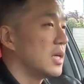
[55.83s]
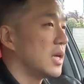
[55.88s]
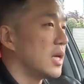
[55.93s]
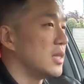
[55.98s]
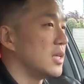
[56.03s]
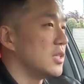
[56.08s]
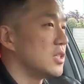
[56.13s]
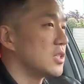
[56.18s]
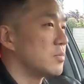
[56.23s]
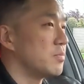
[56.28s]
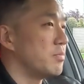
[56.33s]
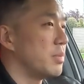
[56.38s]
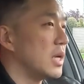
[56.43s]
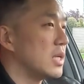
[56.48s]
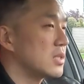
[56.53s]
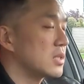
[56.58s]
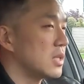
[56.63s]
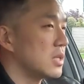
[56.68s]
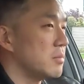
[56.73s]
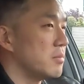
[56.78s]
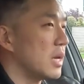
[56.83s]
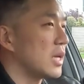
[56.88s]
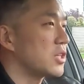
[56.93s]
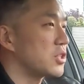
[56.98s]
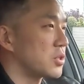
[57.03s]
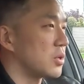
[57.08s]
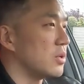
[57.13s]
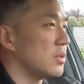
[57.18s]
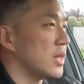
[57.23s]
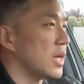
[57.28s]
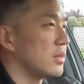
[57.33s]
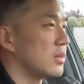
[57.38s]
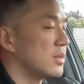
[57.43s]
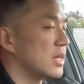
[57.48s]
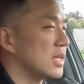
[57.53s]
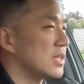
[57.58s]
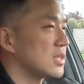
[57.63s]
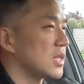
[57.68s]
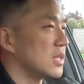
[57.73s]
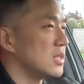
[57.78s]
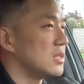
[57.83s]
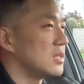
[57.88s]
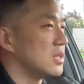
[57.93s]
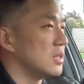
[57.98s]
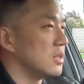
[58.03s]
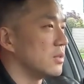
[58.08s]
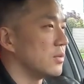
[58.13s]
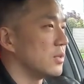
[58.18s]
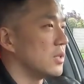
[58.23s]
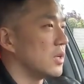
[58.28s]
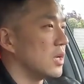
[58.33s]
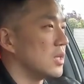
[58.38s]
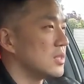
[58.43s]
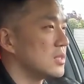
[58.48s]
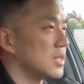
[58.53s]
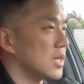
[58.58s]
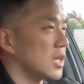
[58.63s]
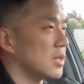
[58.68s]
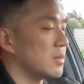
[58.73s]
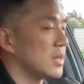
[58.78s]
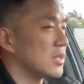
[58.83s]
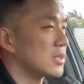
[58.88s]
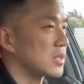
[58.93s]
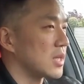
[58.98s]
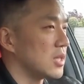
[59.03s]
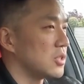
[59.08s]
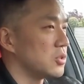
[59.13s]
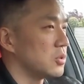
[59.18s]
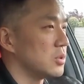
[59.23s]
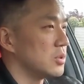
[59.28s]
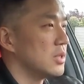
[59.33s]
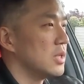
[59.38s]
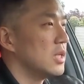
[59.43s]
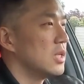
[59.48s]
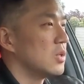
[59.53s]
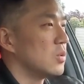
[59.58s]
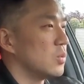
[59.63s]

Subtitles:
and they just basically make sure that things get delivered on time as scheduled